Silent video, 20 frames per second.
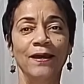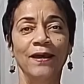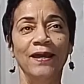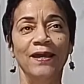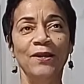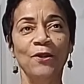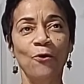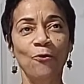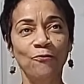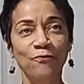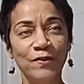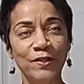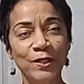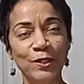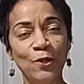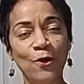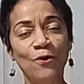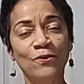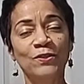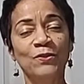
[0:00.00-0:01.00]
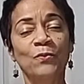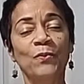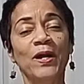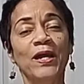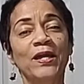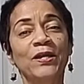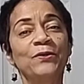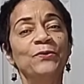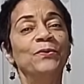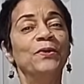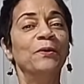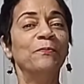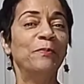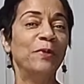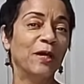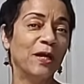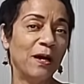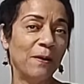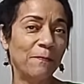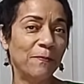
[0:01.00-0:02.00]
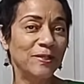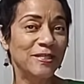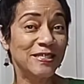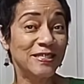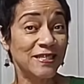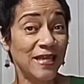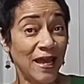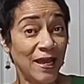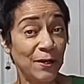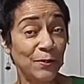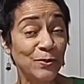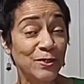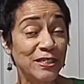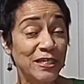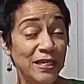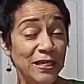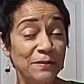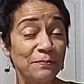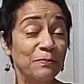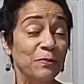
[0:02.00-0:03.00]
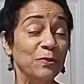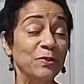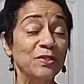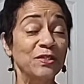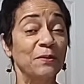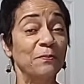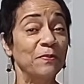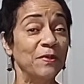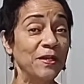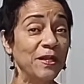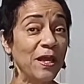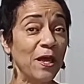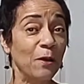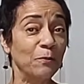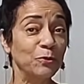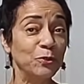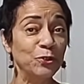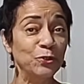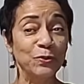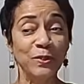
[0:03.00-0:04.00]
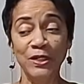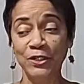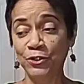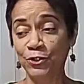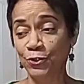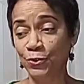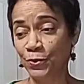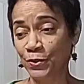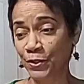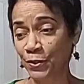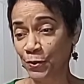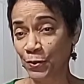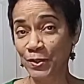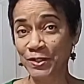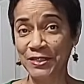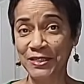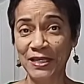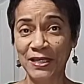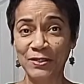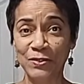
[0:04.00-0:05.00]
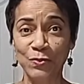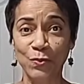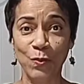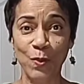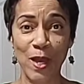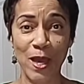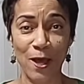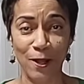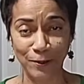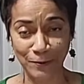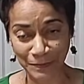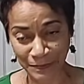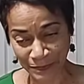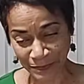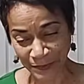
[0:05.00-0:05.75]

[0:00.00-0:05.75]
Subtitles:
And hopefully along the way you can pick up a style tip or something that helps you enjoy yours as well.